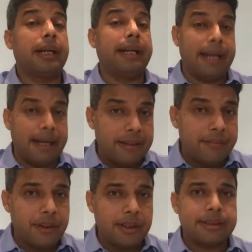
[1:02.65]
And
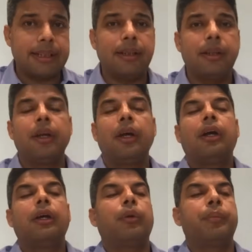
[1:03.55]
if there is any
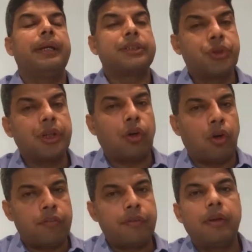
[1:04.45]
history
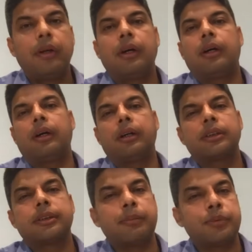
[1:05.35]
of
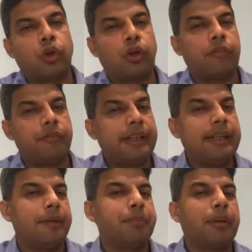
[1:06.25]
some sort of
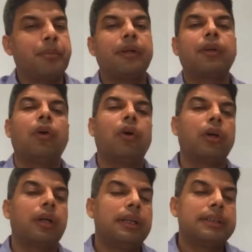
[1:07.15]
delayed payment
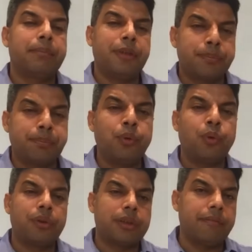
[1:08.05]
or some
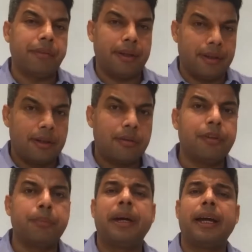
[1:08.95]
dispute somewhere
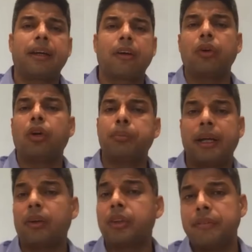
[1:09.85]
with bank or
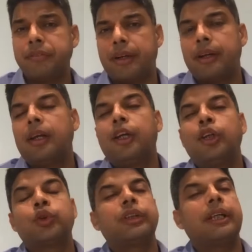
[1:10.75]
non-bank or somewhere,
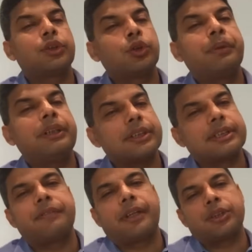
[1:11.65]
so there should be a
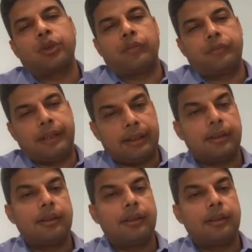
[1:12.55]
justification of that.